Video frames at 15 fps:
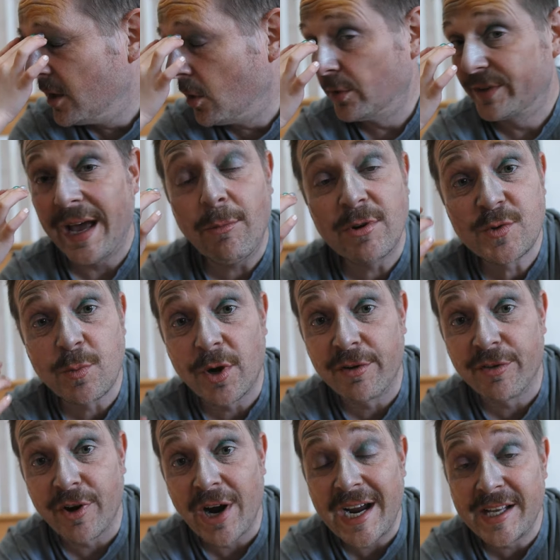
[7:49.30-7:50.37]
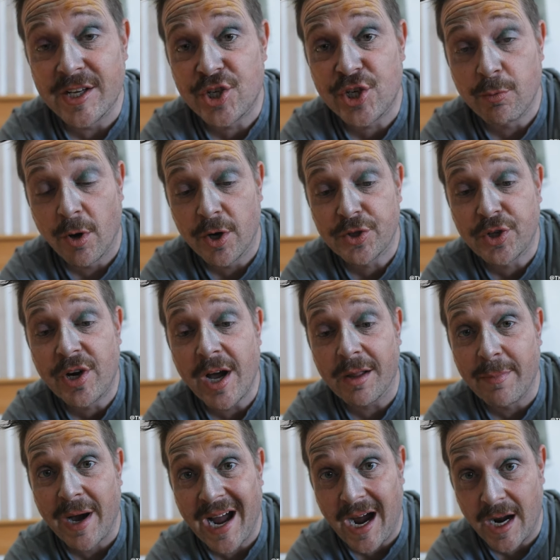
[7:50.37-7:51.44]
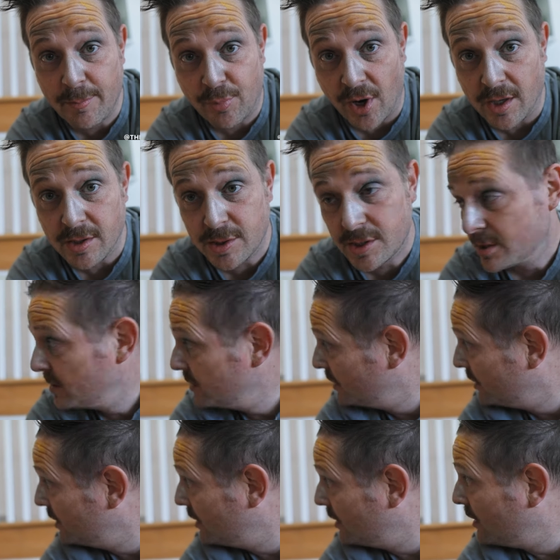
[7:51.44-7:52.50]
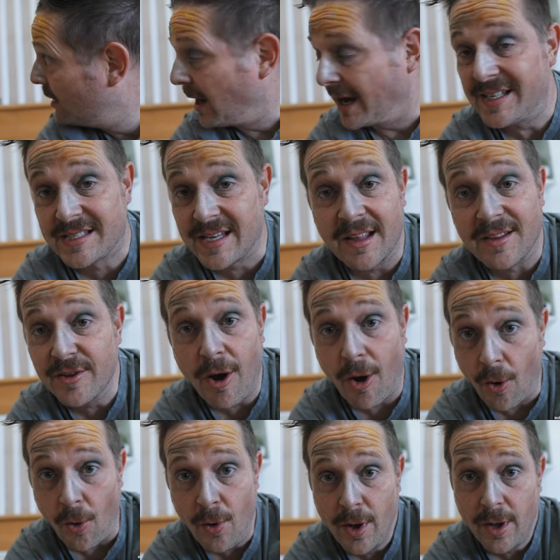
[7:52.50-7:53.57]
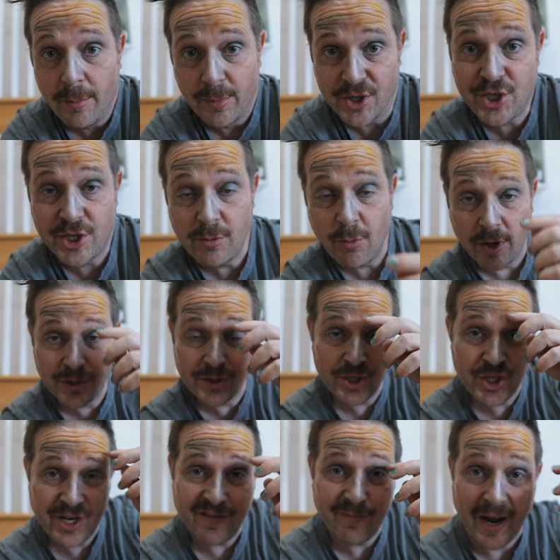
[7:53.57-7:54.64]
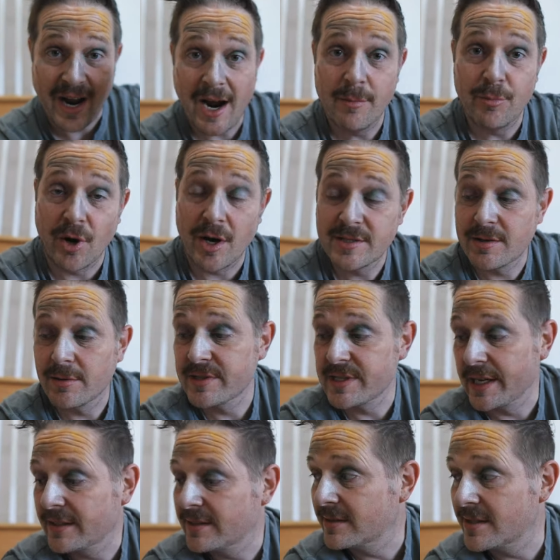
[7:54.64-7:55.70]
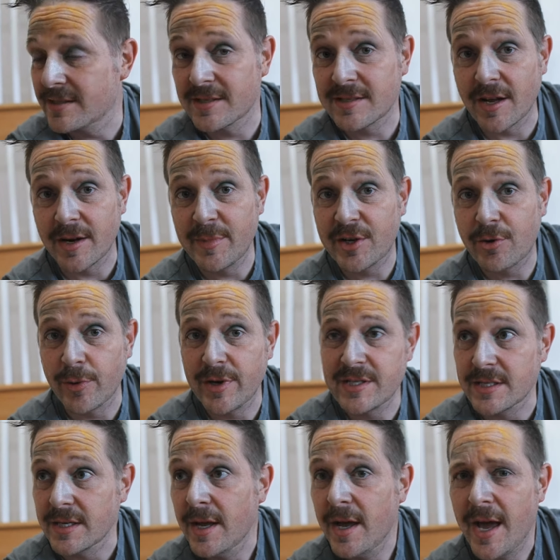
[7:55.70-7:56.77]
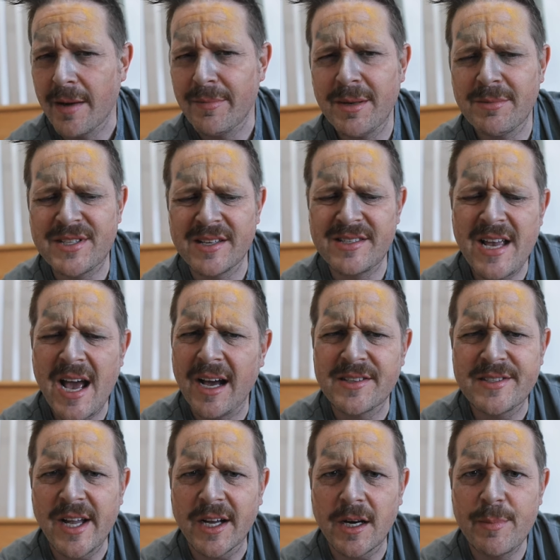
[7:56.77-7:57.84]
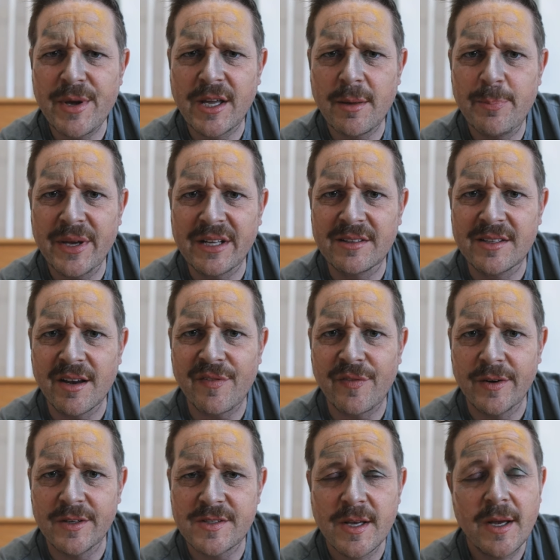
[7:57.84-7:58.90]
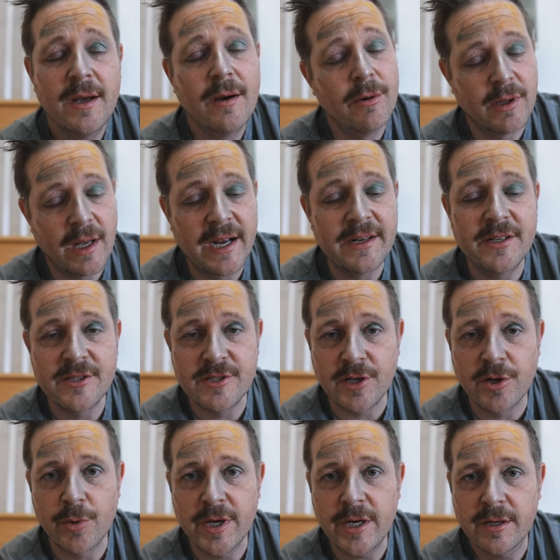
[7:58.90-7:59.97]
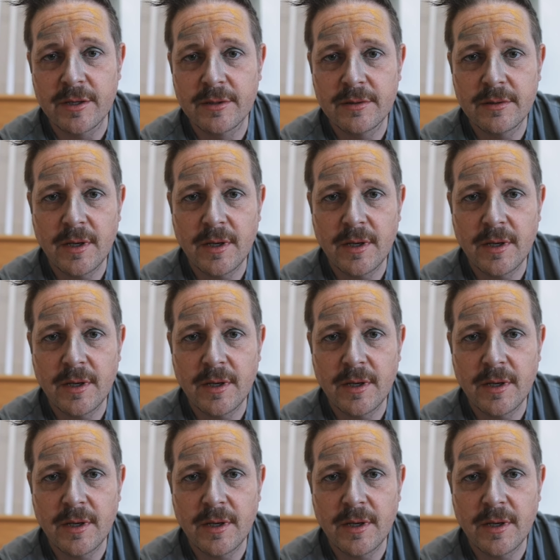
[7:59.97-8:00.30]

Oh, that was one of her ideas. She wanted to cut my eyebrows. I said no, but she wanted to shape my eyebrows. I was like, this is gonna be crazy. And Mim says, yeah, it's not gonna make a big difference. Well, I disagree.